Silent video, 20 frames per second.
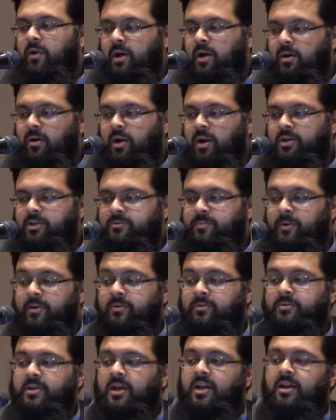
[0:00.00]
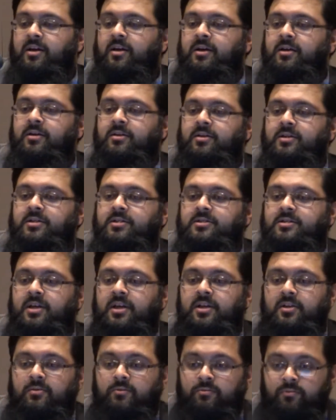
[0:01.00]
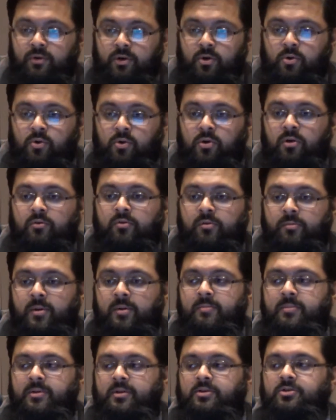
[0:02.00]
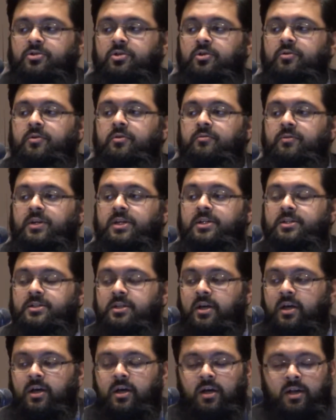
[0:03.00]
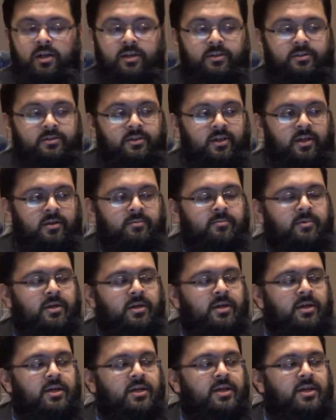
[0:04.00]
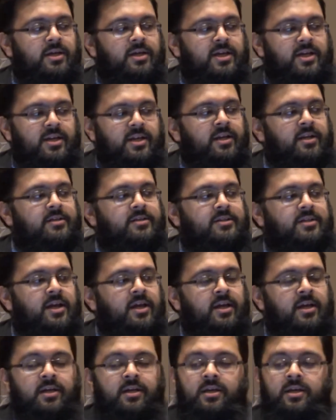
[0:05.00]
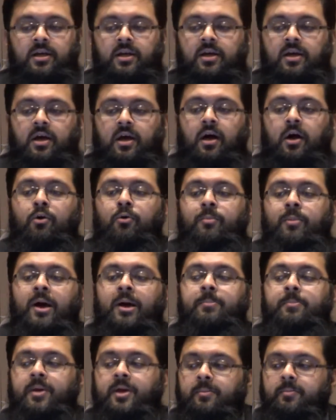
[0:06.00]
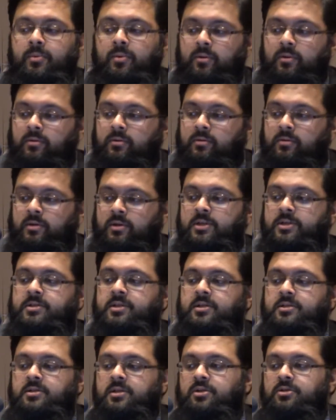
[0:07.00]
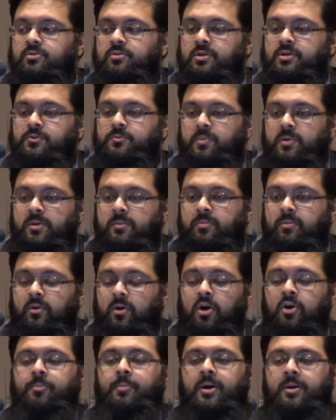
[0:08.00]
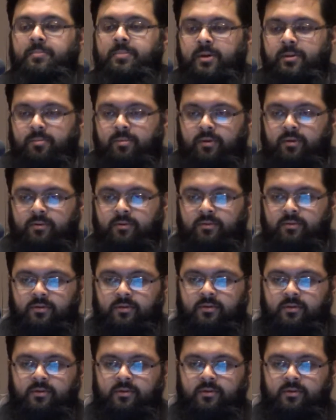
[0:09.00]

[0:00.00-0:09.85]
When Allah subhanahu wa ta'ala said, recall, remember the story of Isa alayhi salam, He didn't say, "Oh my people," Isa said to his people, "Oh my people."